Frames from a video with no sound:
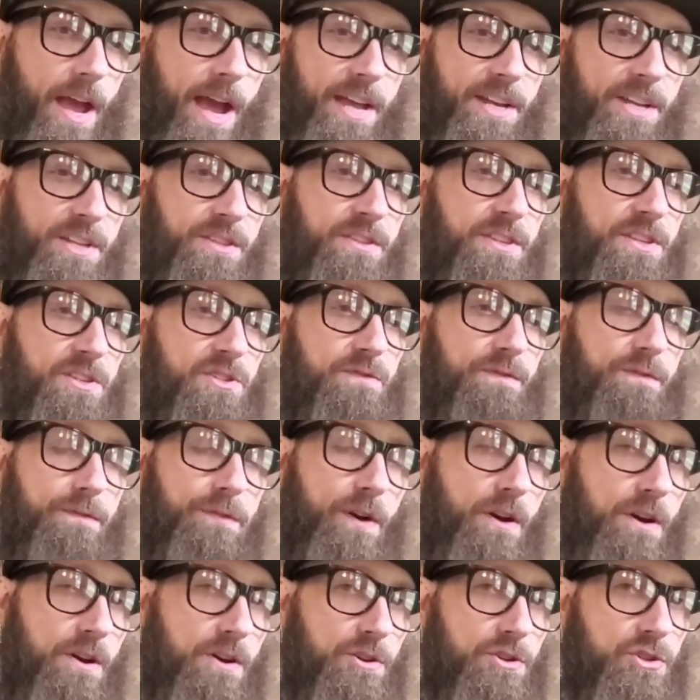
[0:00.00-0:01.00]
And in this
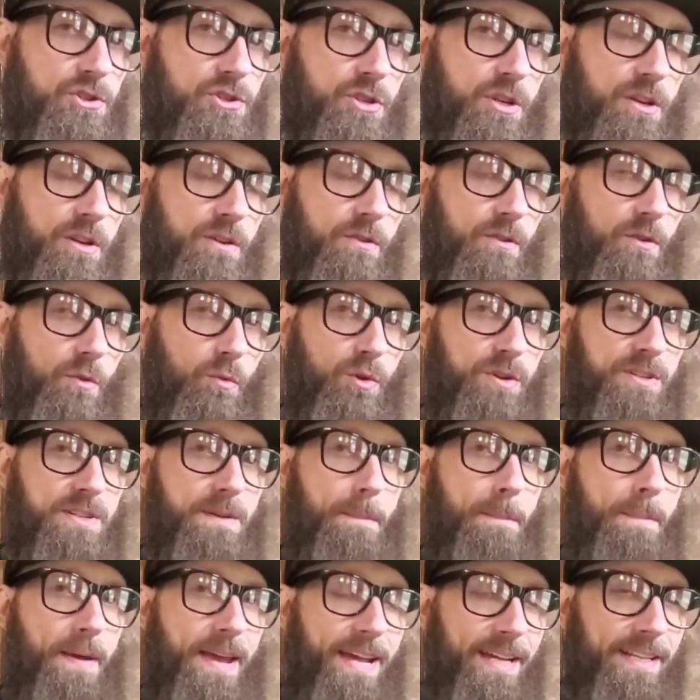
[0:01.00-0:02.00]
verse, we're
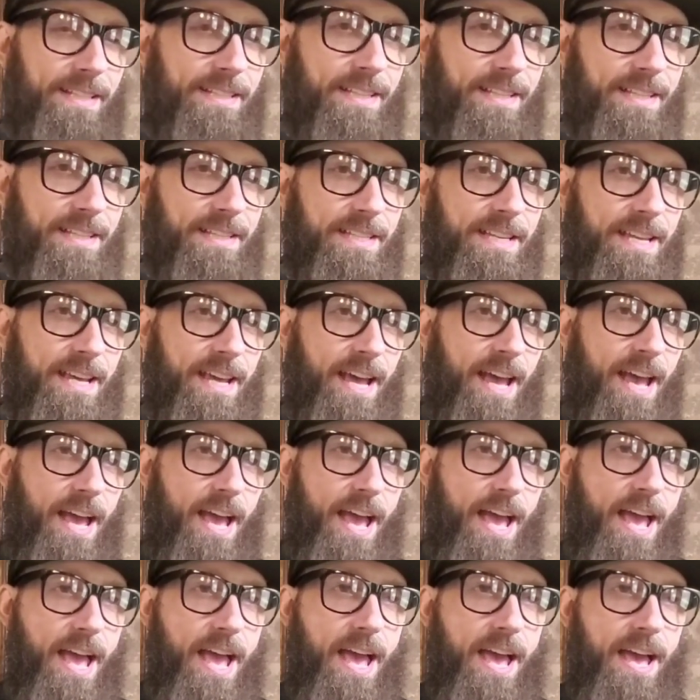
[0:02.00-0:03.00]
depicted
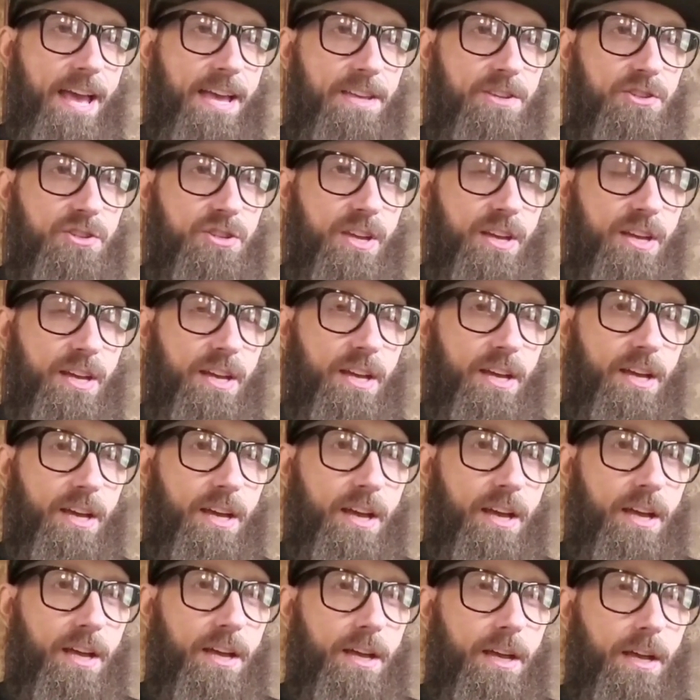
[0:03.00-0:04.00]
as
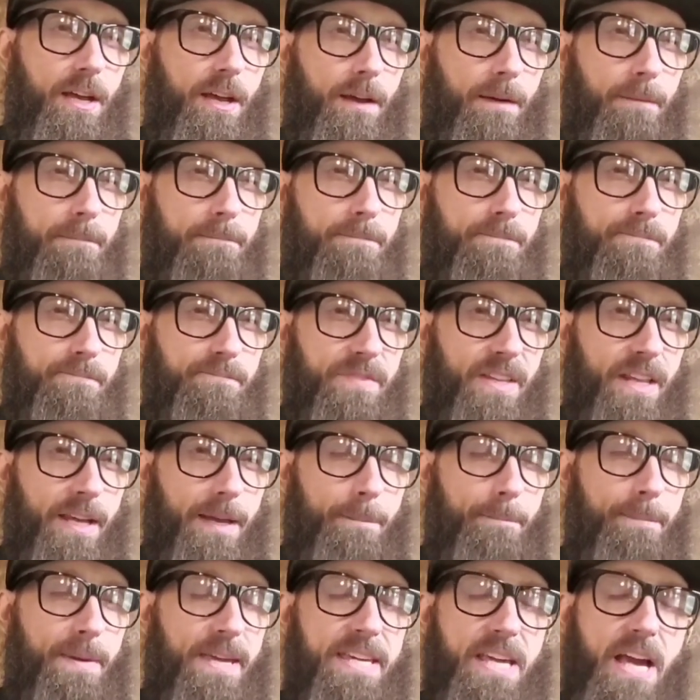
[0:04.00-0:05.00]

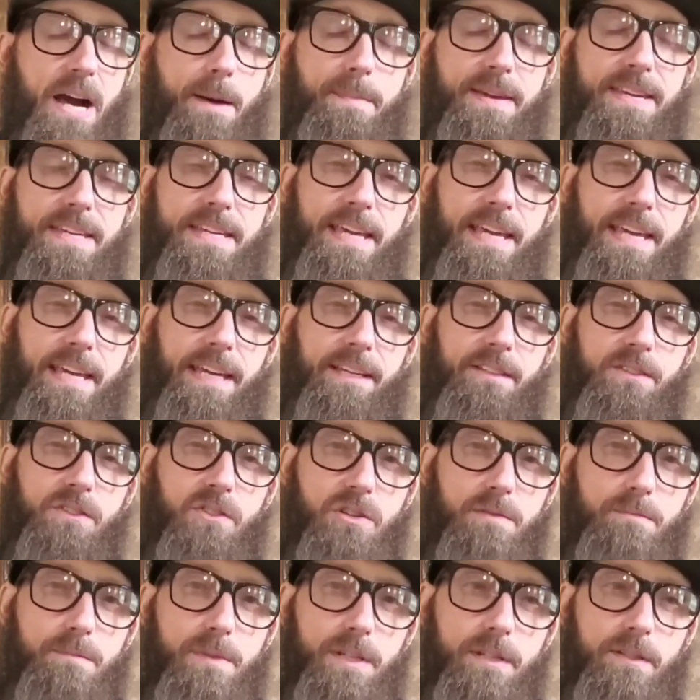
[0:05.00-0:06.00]
becoming
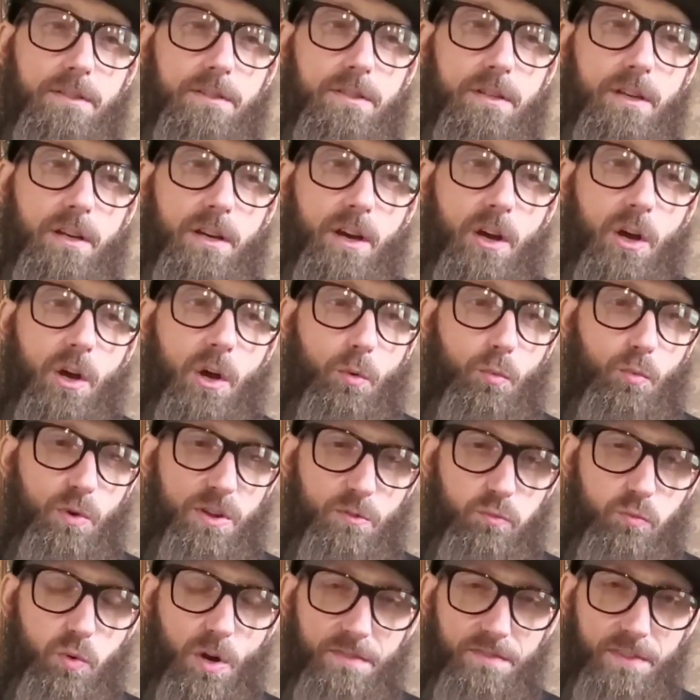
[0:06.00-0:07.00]
intimate
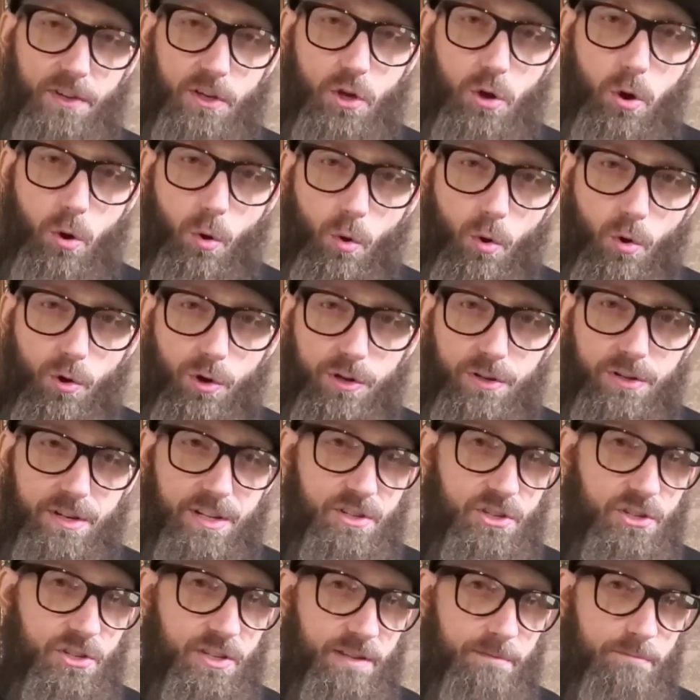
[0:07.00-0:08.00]
with what the
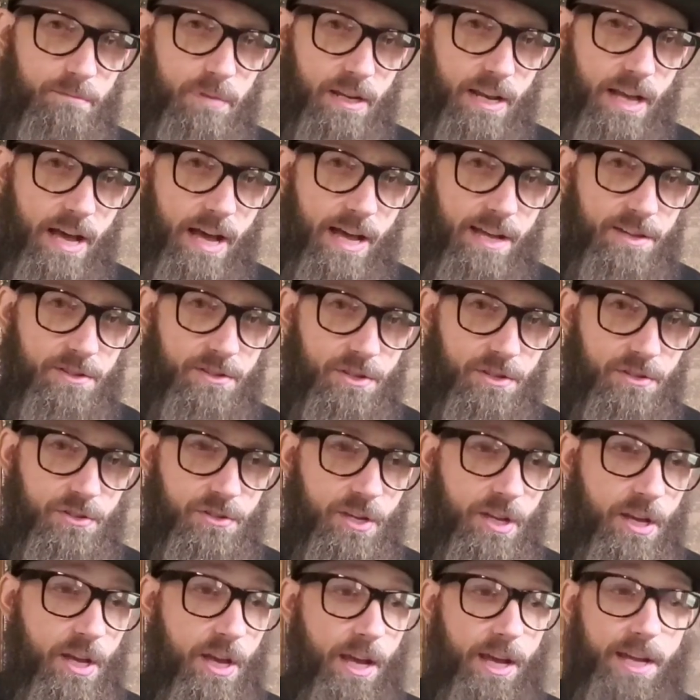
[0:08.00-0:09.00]
corn
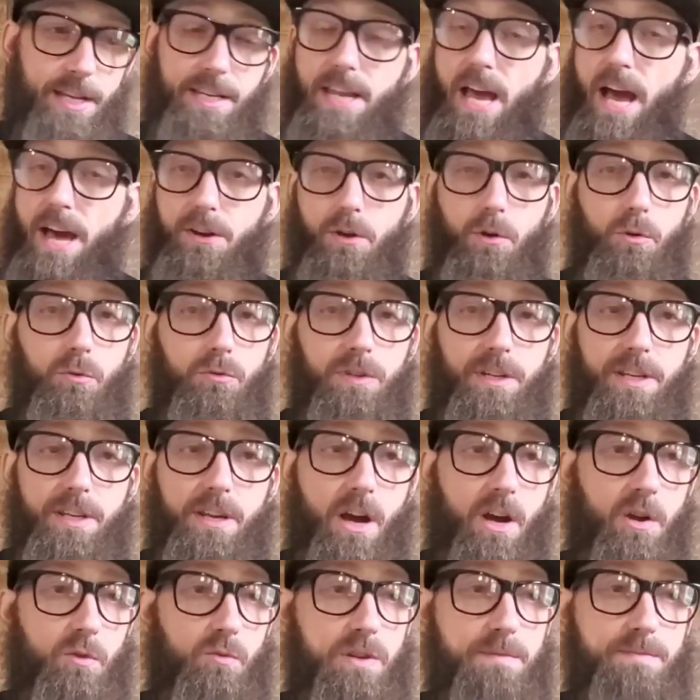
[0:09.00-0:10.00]
symbolizes. And not only
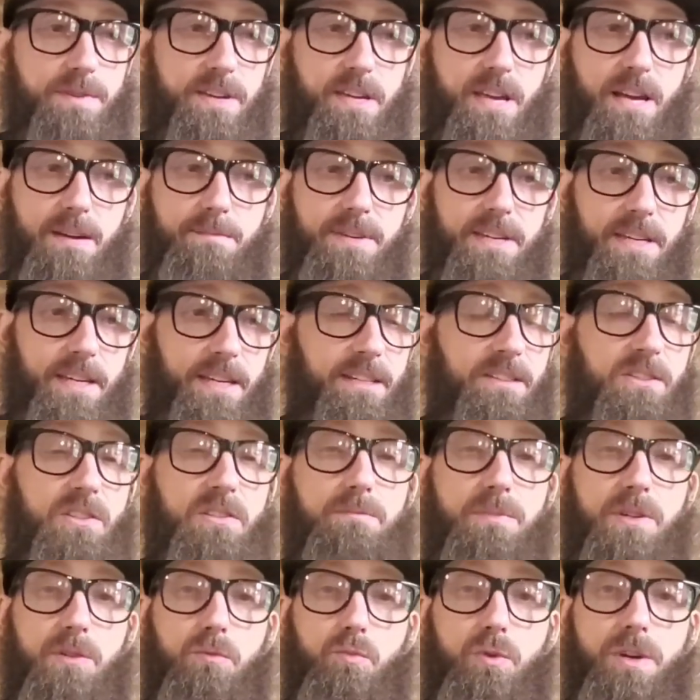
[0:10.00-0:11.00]
are we becoming
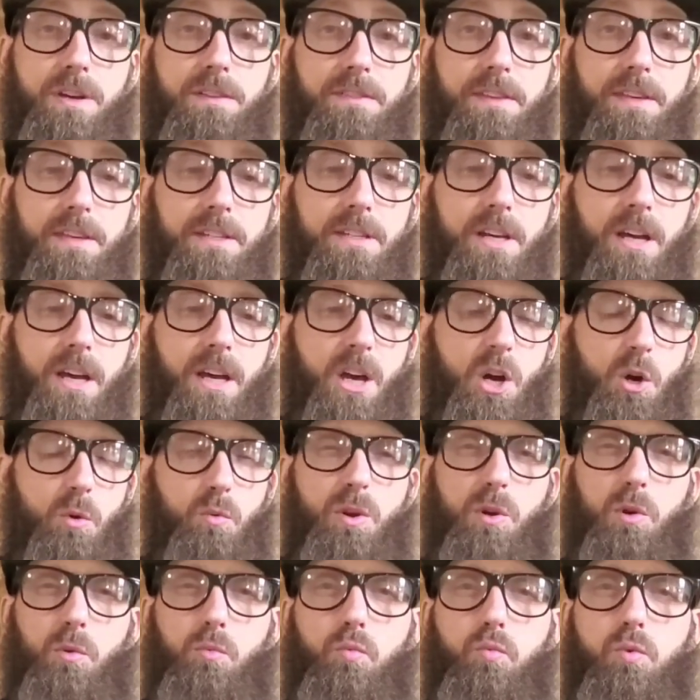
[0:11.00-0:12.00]
intimate with it,
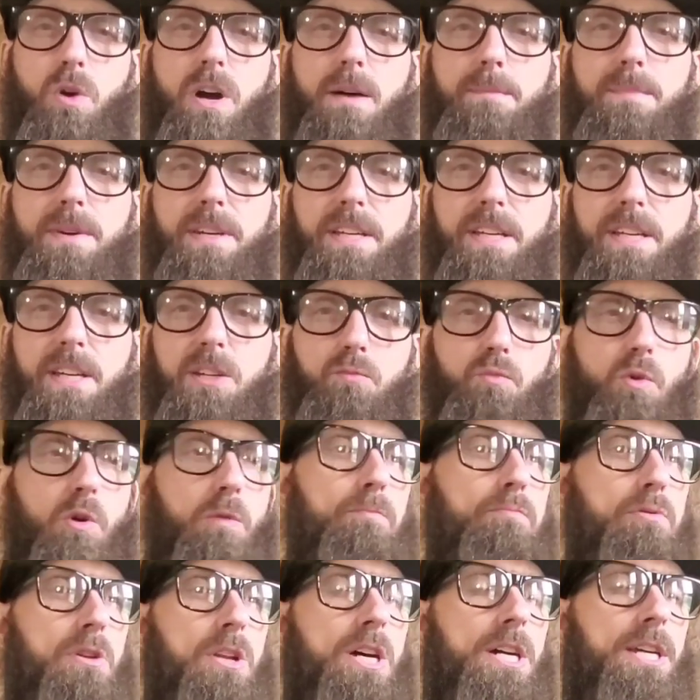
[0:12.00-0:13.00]
we're rubbing it, we're
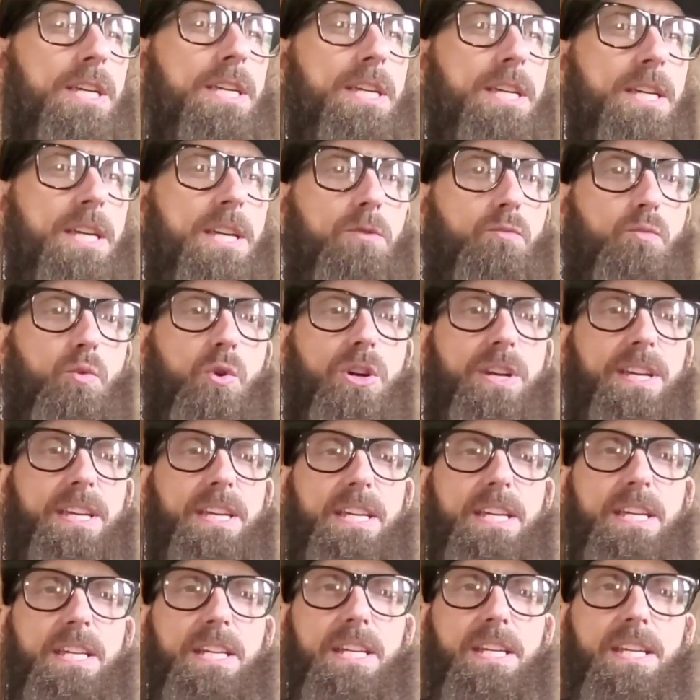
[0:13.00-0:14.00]
plucking it, we're
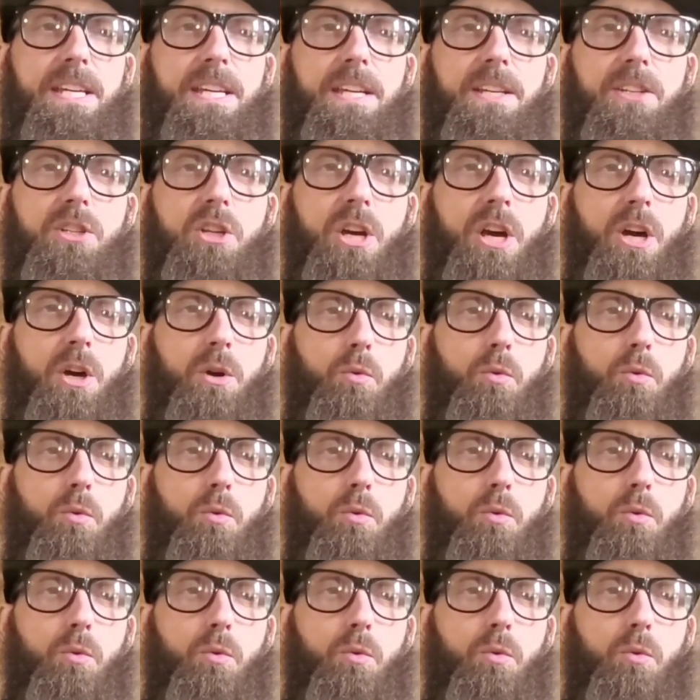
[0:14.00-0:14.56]
eating it,